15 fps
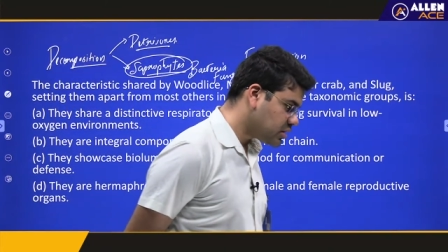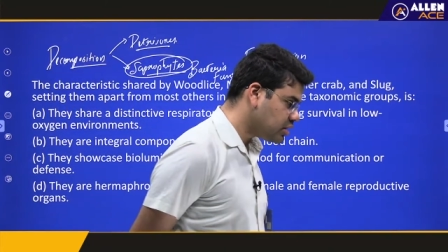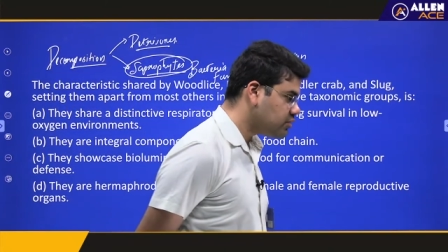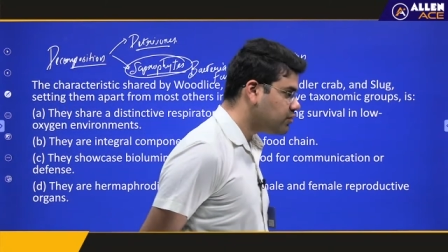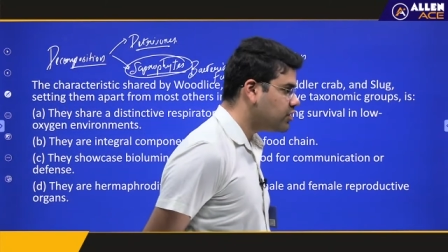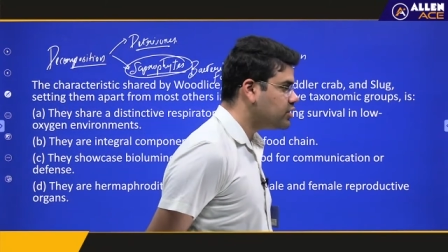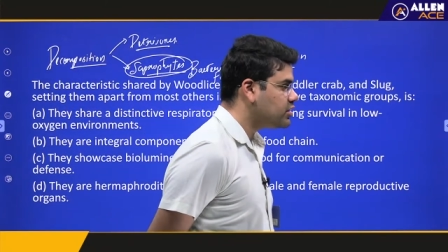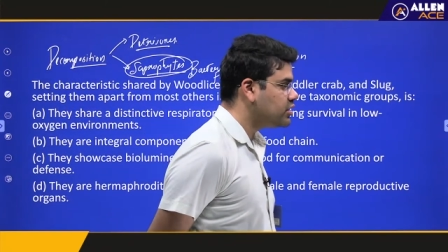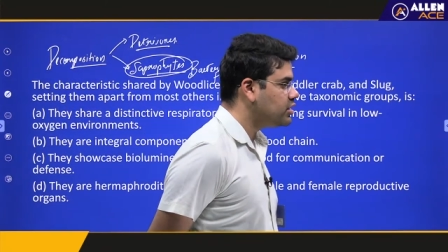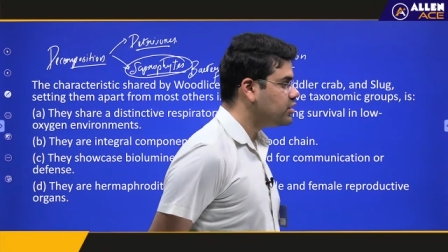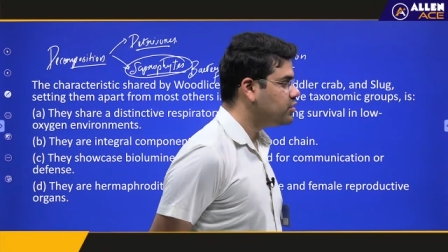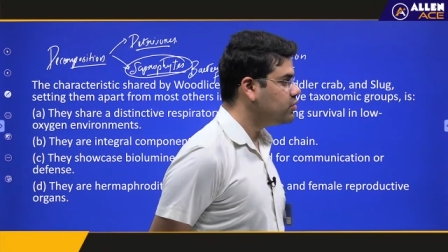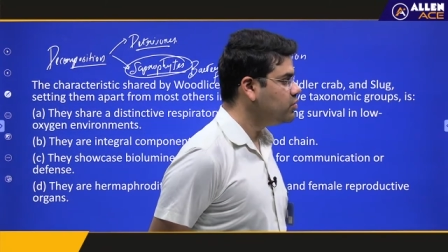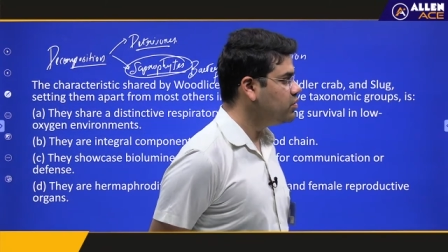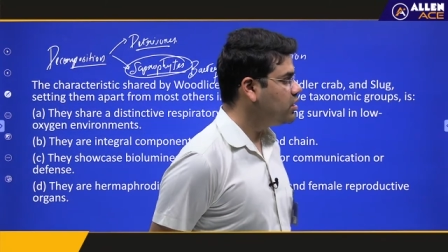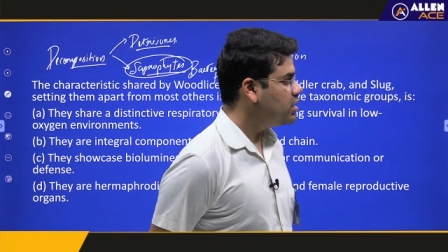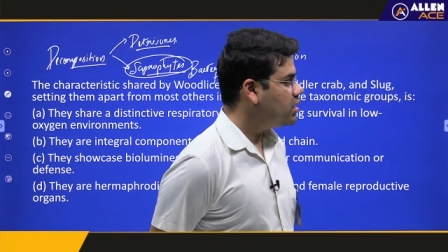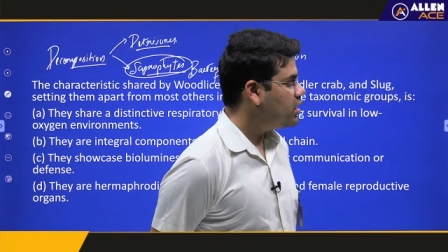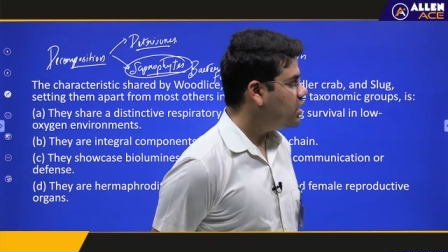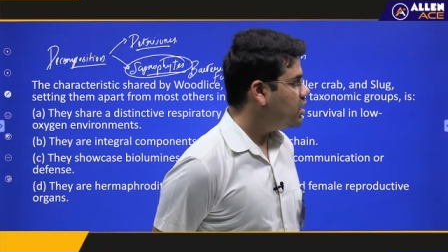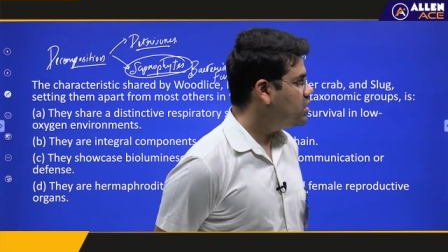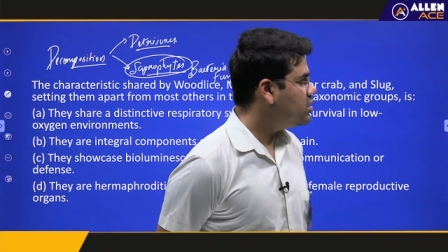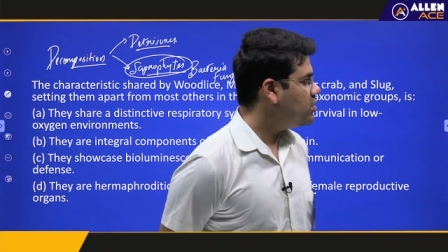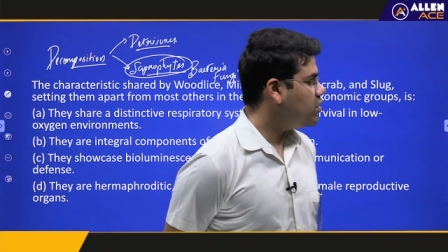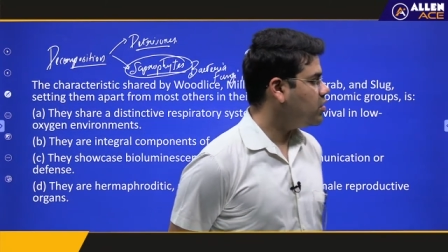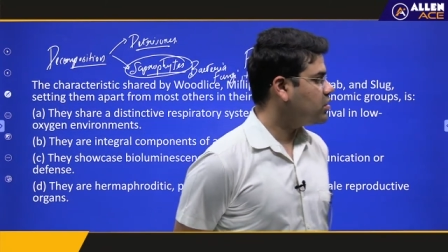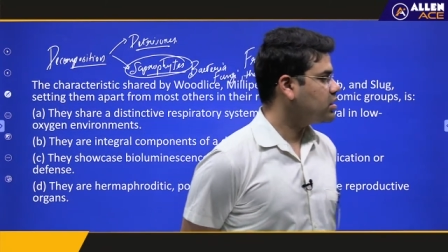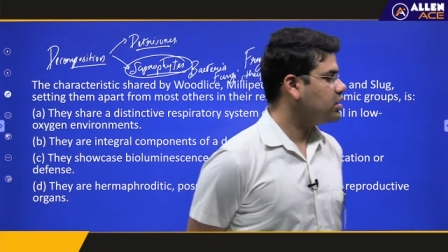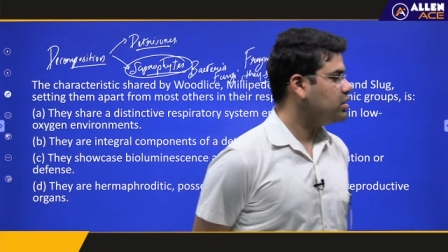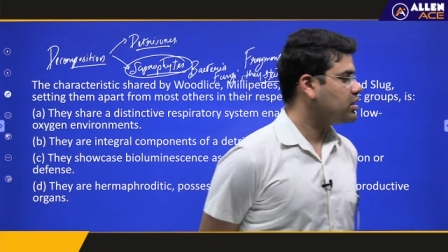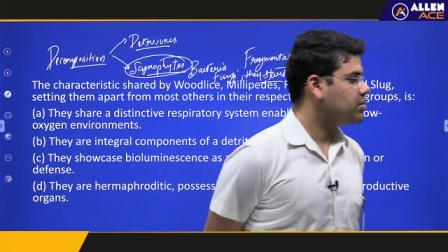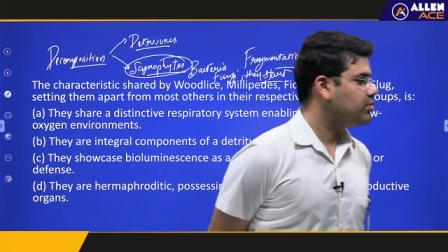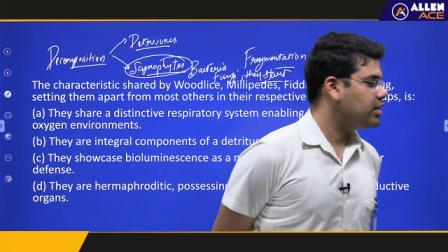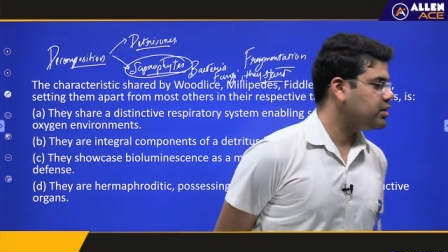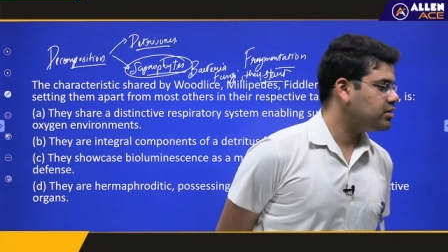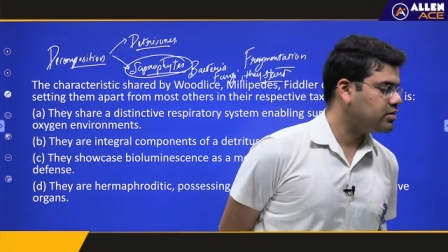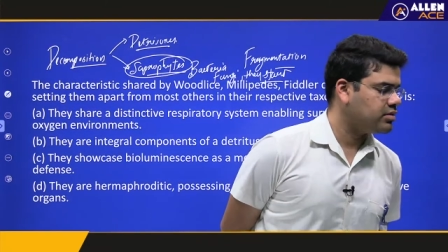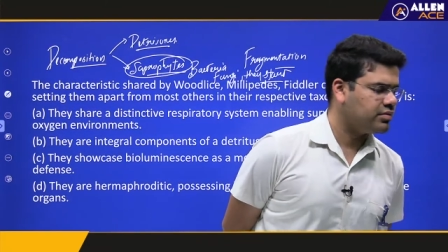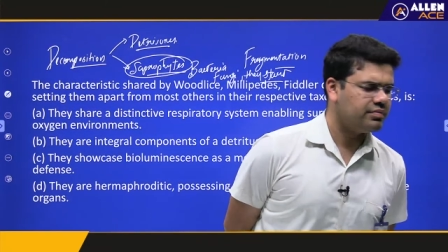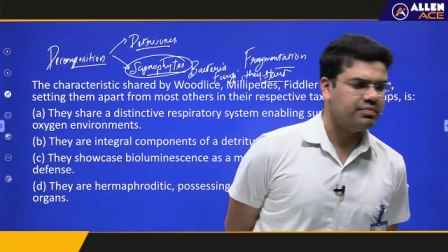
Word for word: converted into inorganic matter.